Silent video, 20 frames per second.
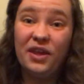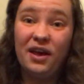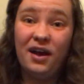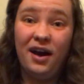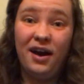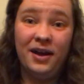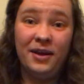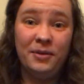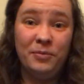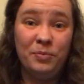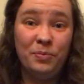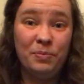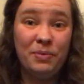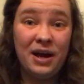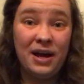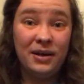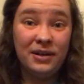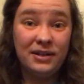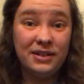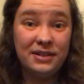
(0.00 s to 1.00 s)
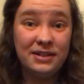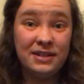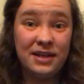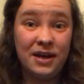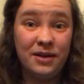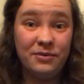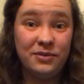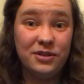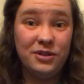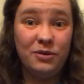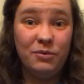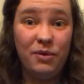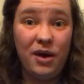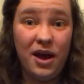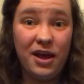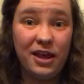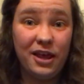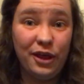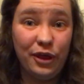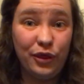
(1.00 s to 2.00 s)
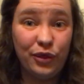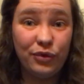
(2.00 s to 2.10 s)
I'm back down to working